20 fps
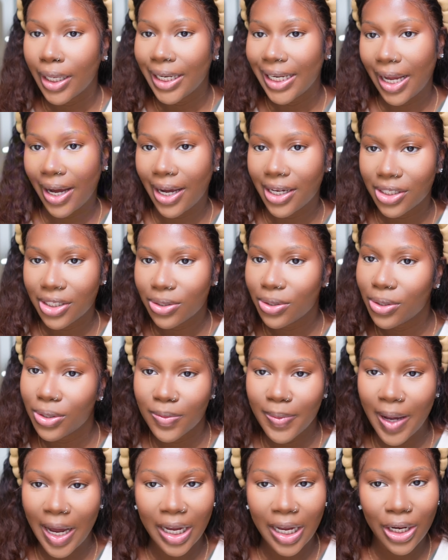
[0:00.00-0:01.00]
Now I still use
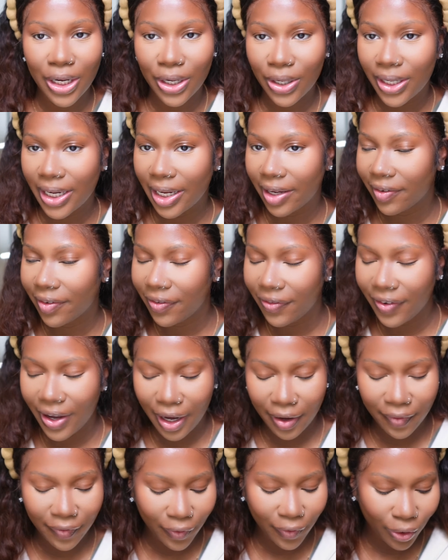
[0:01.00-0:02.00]
my good and
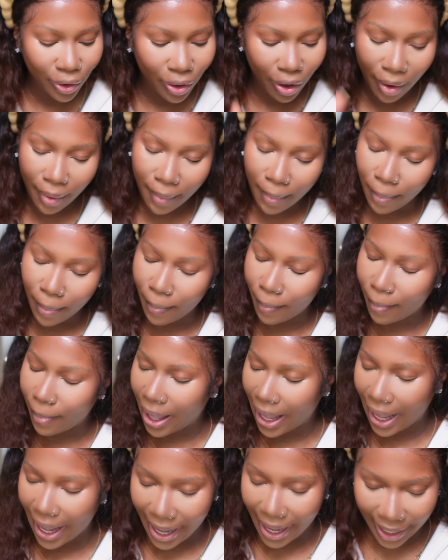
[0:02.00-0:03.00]
faithful
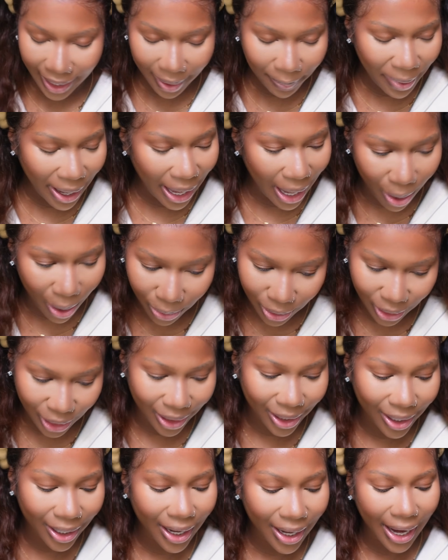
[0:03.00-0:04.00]
MAC
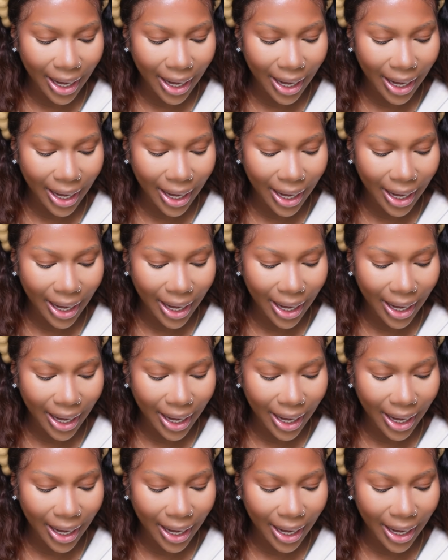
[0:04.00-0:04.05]
powder.